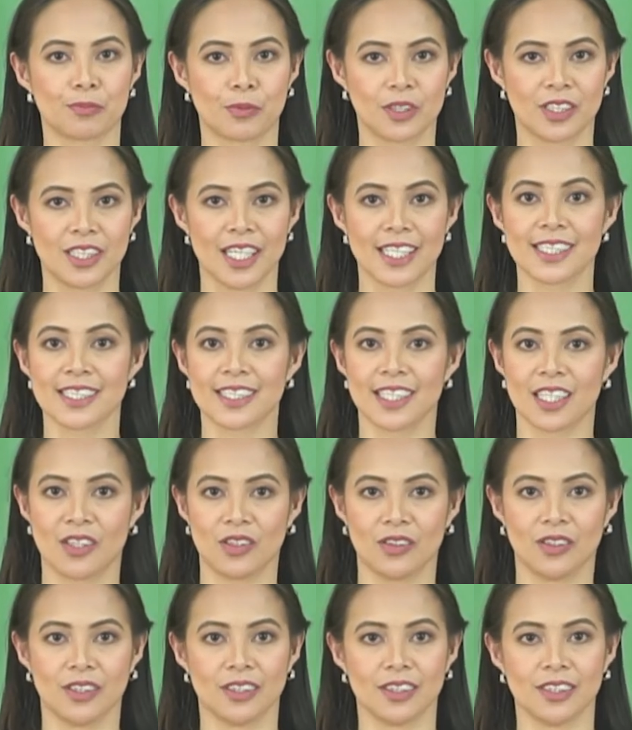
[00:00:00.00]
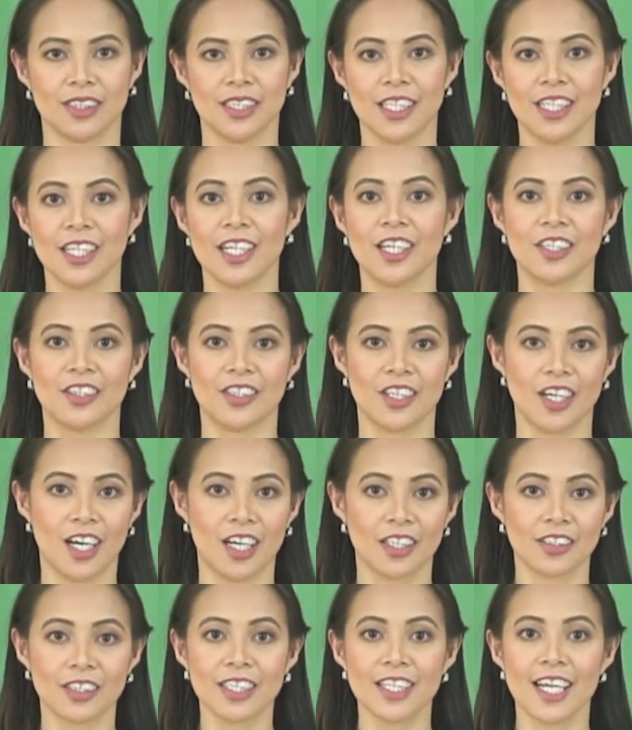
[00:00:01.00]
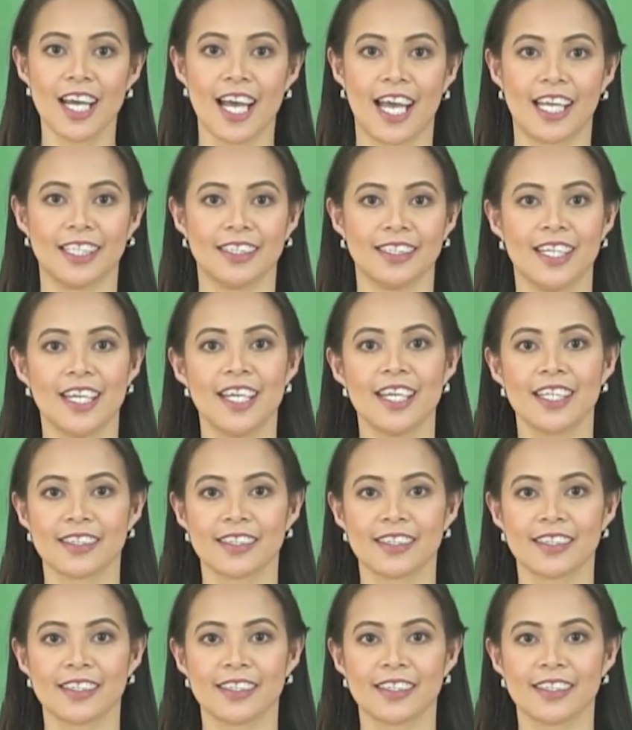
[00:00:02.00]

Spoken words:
progesterone. On the other hand,